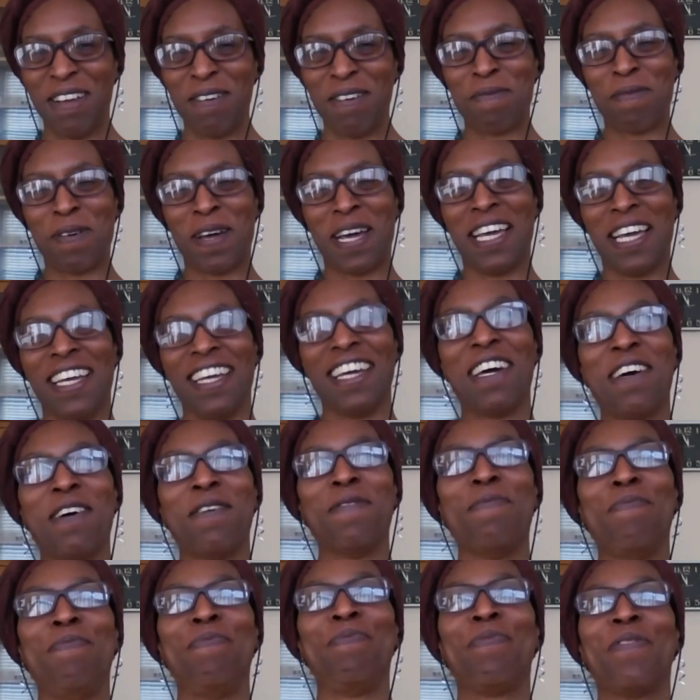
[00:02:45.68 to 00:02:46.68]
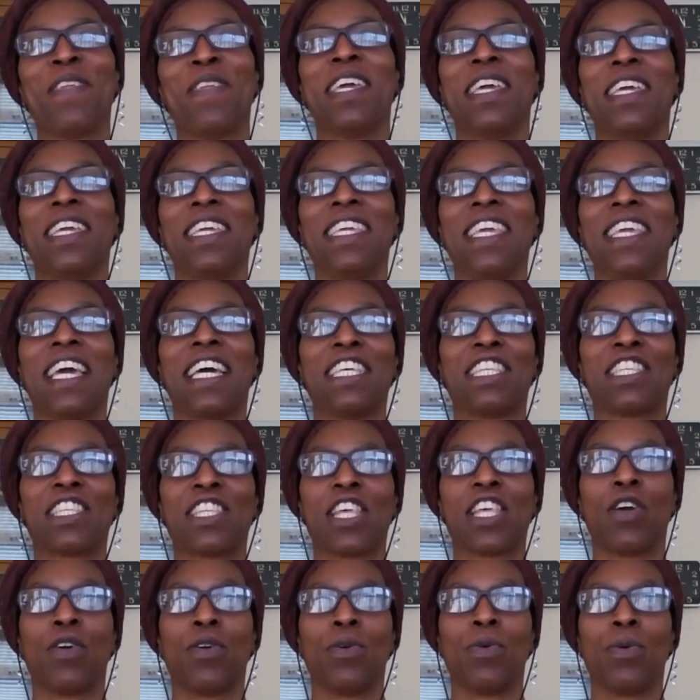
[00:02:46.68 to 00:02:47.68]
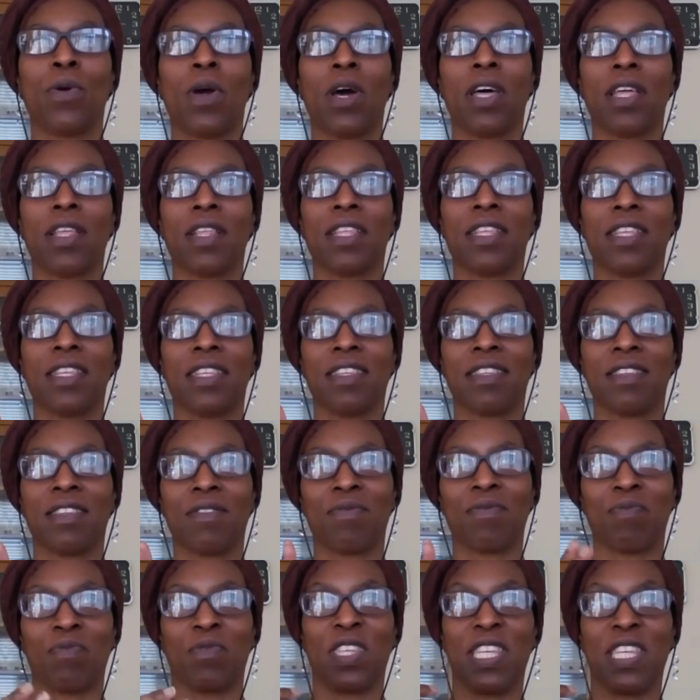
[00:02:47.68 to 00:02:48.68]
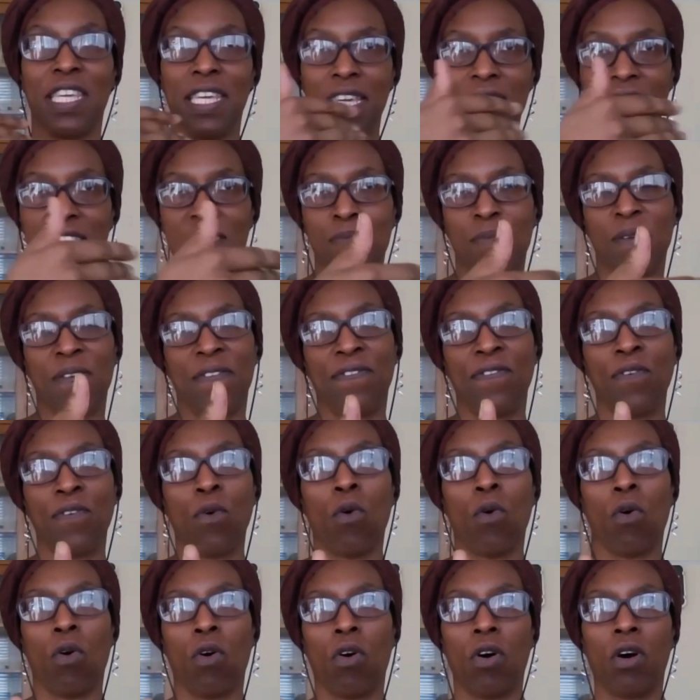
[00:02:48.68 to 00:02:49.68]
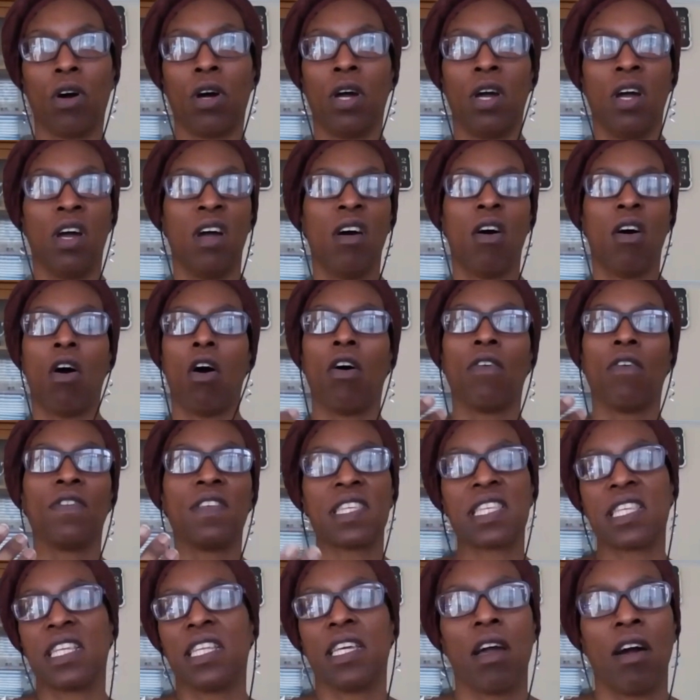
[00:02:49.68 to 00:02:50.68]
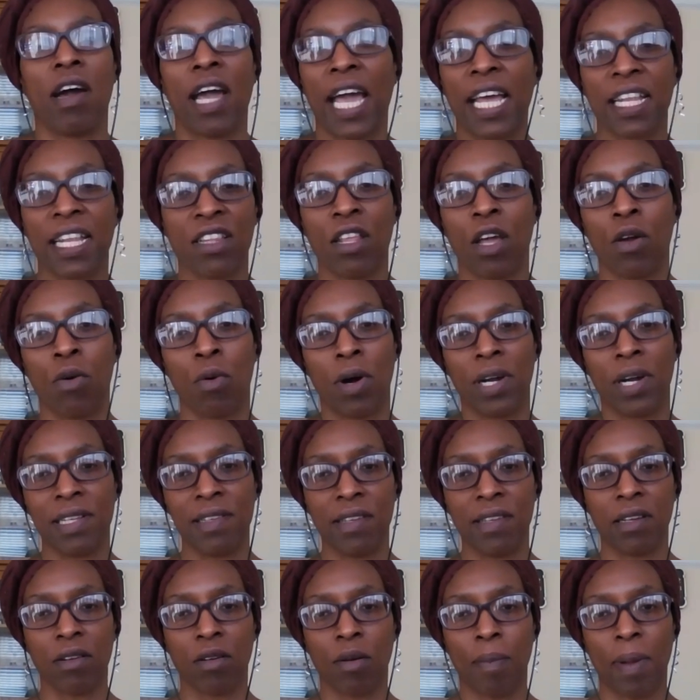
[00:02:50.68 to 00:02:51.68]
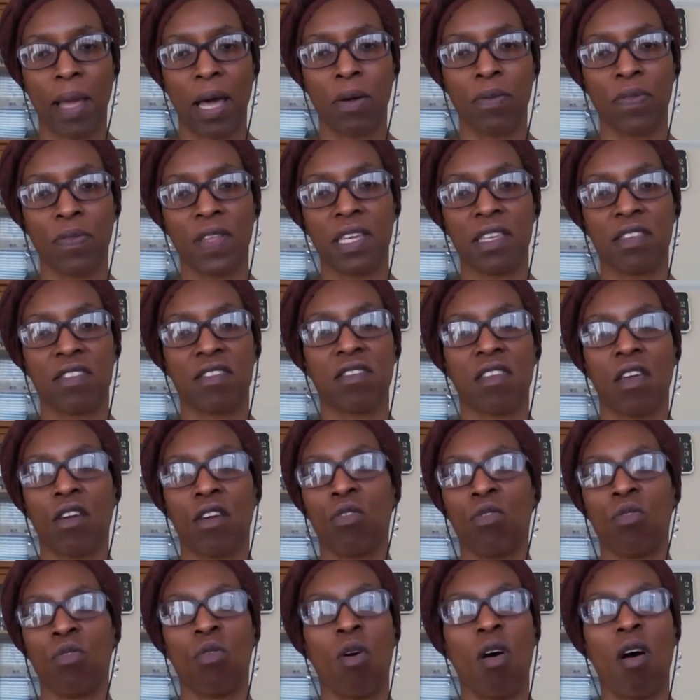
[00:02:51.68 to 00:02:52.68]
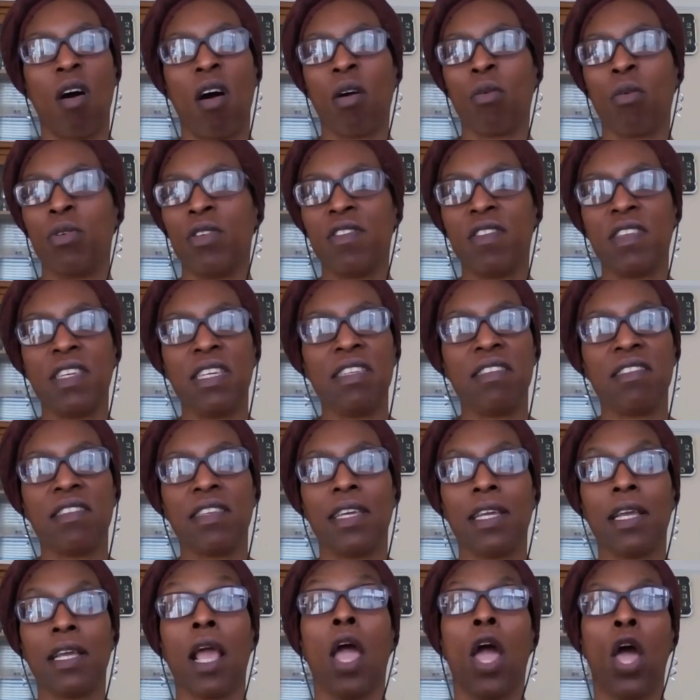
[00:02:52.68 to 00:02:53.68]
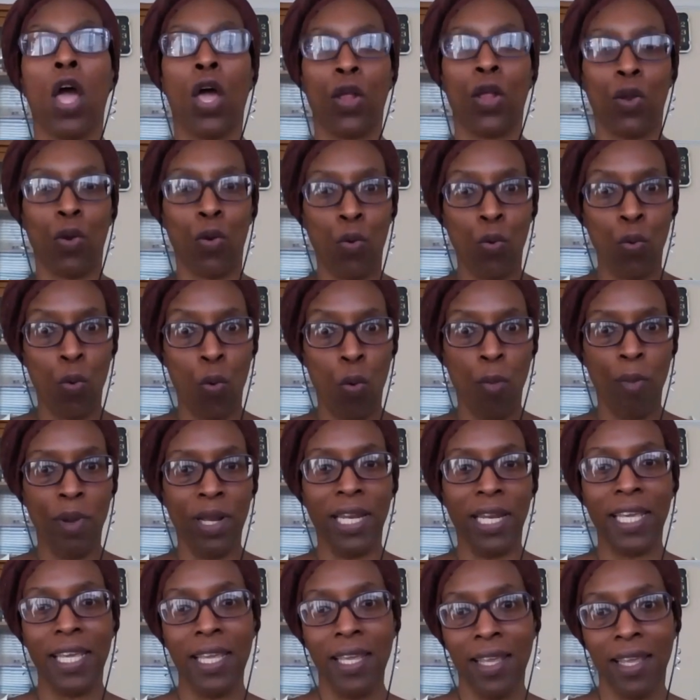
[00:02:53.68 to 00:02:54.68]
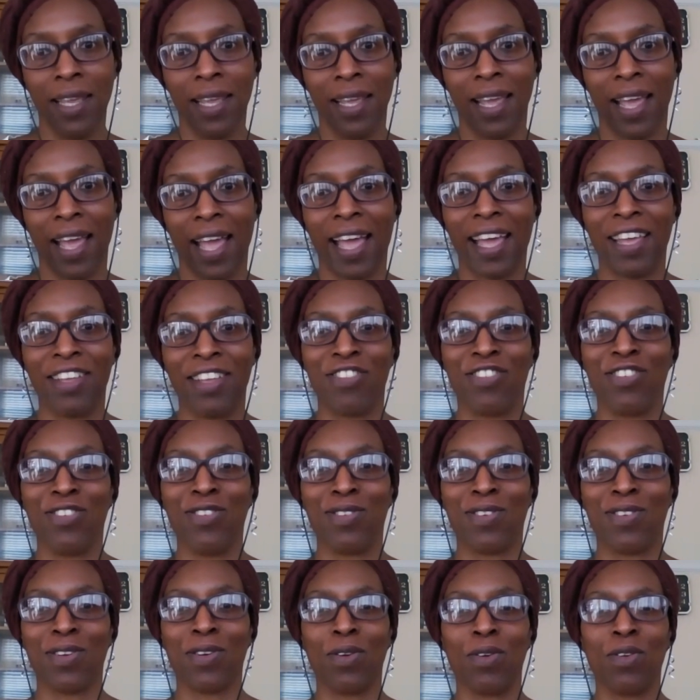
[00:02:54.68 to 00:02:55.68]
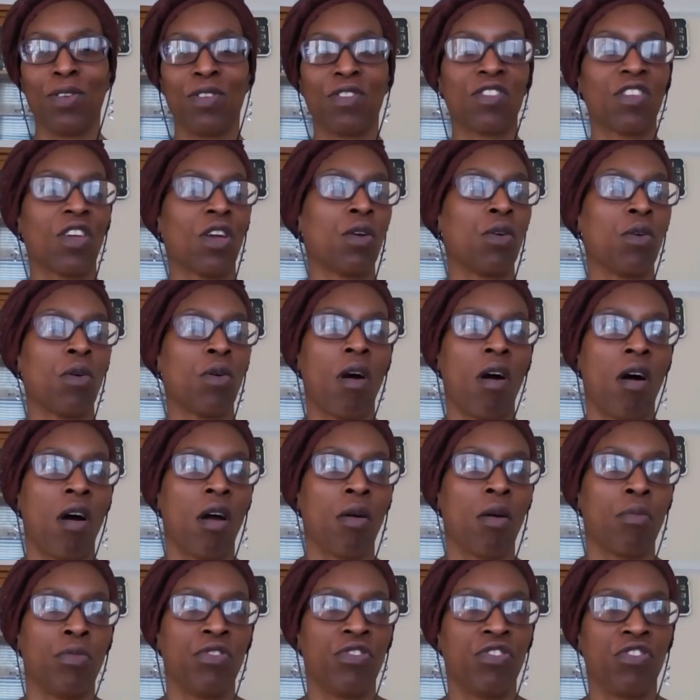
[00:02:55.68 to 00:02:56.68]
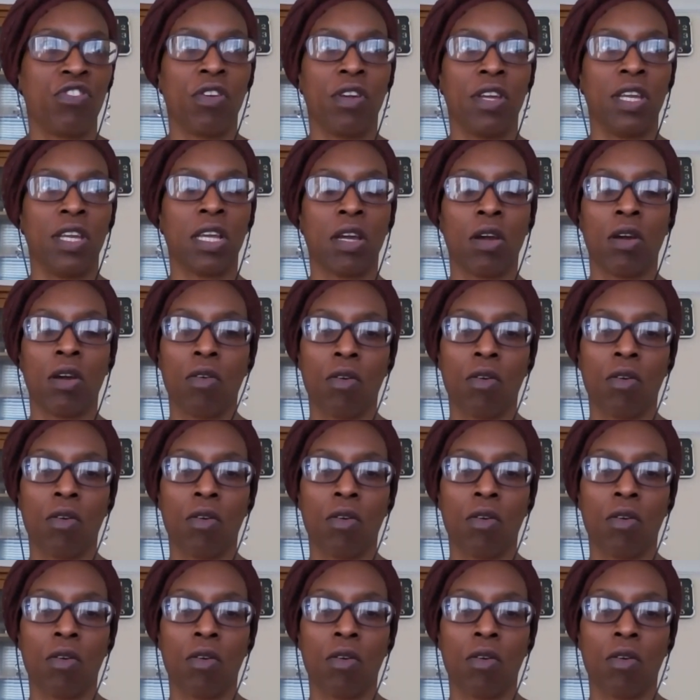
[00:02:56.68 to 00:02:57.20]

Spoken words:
But, so years before, obviously I had no idea about this. So I was eating normally, as you do. So I was doing